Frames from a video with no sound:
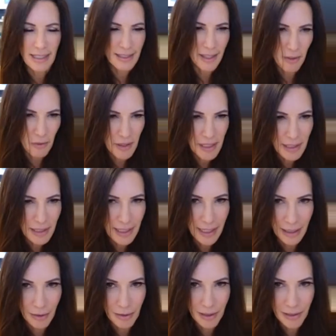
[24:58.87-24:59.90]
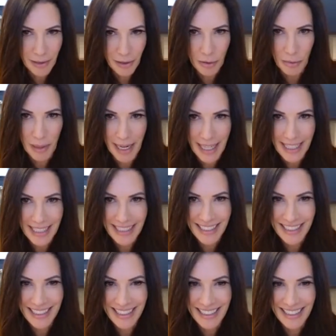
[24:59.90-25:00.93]
Is the thinking
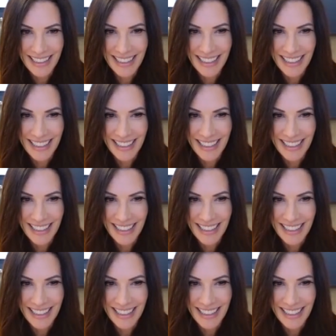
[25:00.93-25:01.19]
correct?